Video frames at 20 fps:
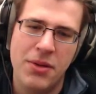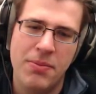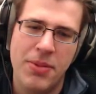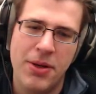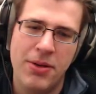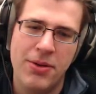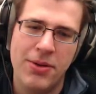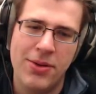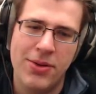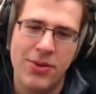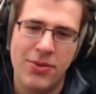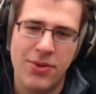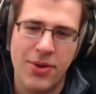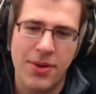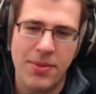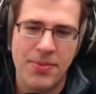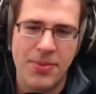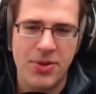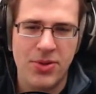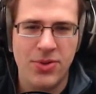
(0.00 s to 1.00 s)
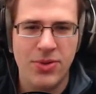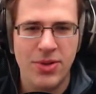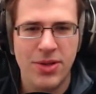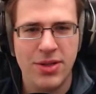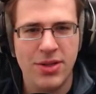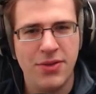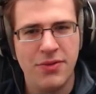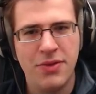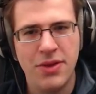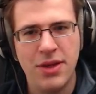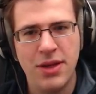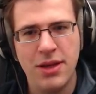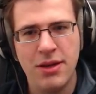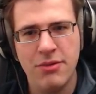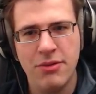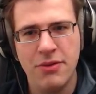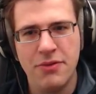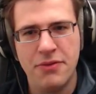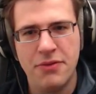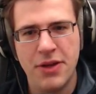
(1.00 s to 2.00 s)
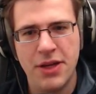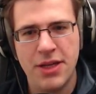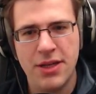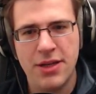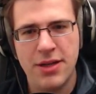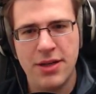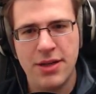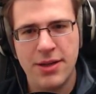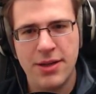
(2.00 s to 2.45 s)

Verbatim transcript: power to create personas of the hero fan.